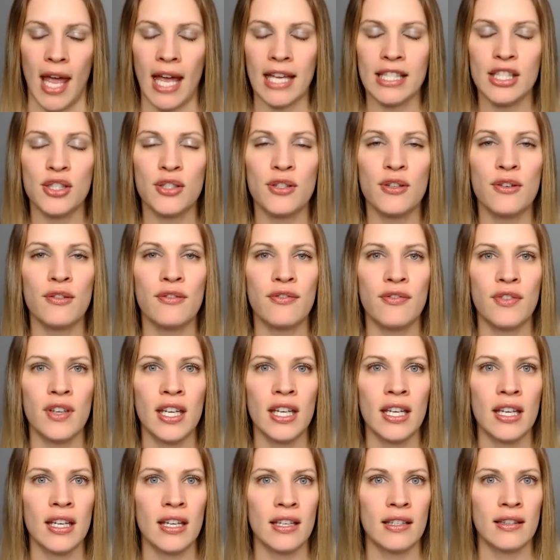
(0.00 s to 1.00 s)

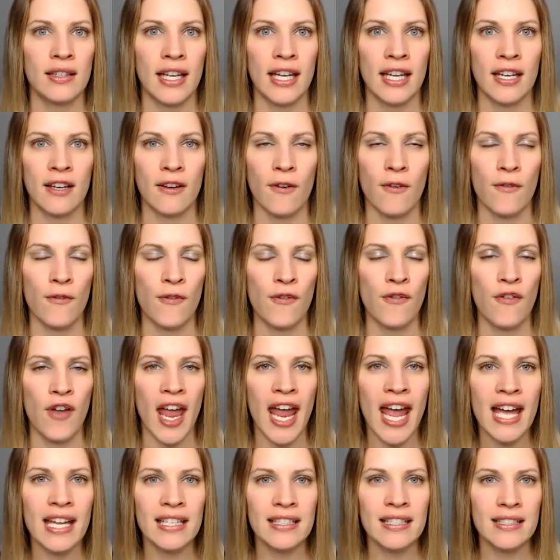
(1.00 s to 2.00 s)
SUV, like
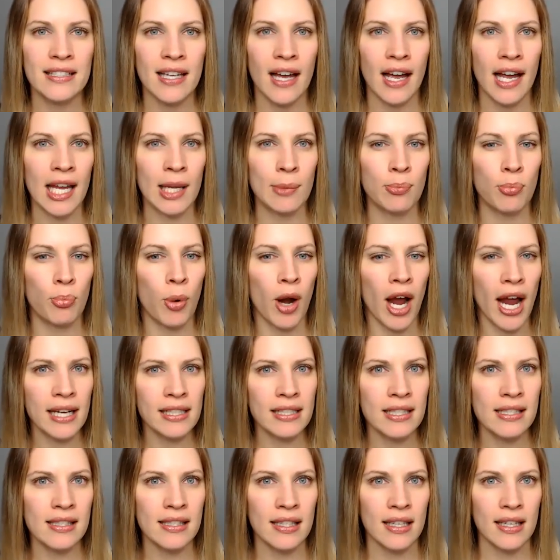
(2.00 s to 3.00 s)
van type
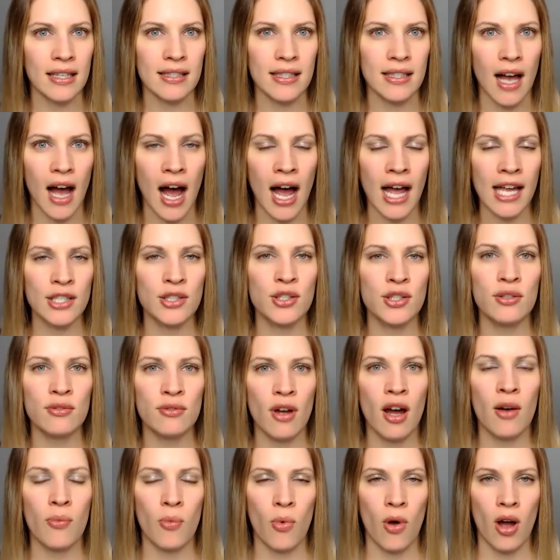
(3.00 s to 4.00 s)
practices. I do
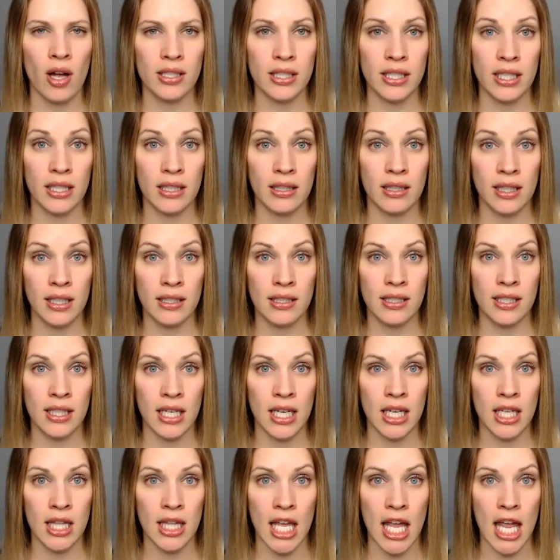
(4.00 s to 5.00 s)
not want to clean
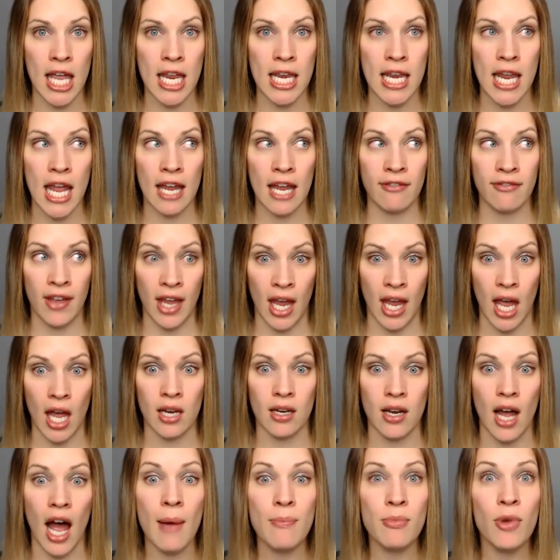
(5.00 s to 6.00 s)
teeth in a van.
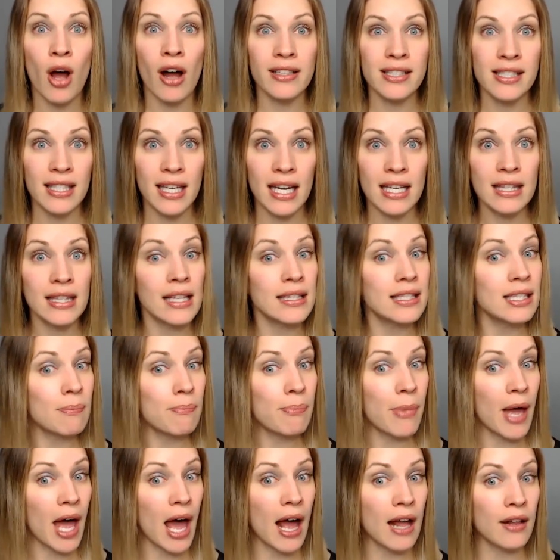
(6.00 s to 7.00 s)
I'm not saying that's
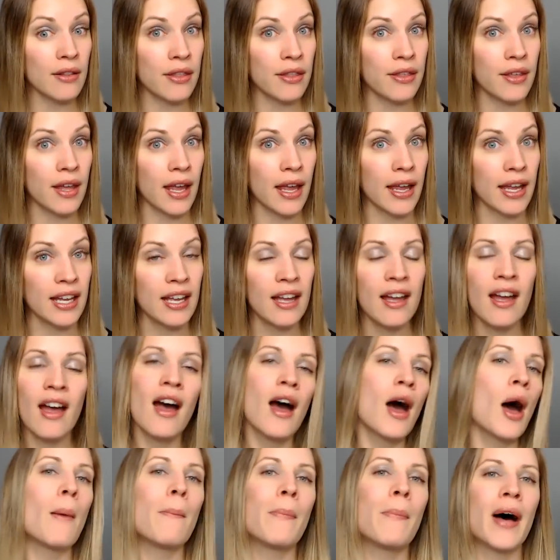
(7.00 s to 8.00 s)
a bad thing,
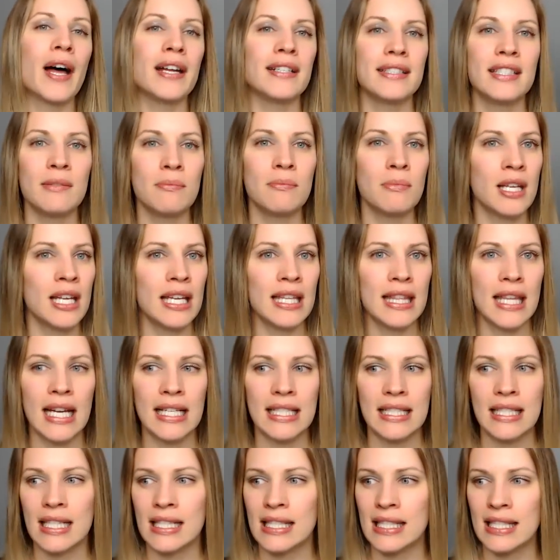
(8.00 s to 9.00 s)
but to me
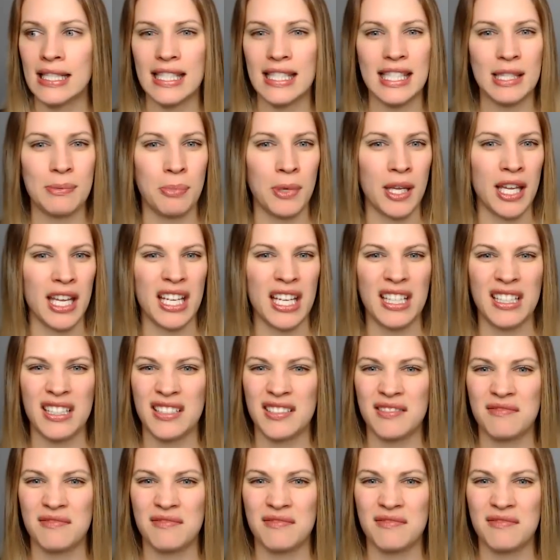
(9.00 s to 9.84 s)
that doesn't speak,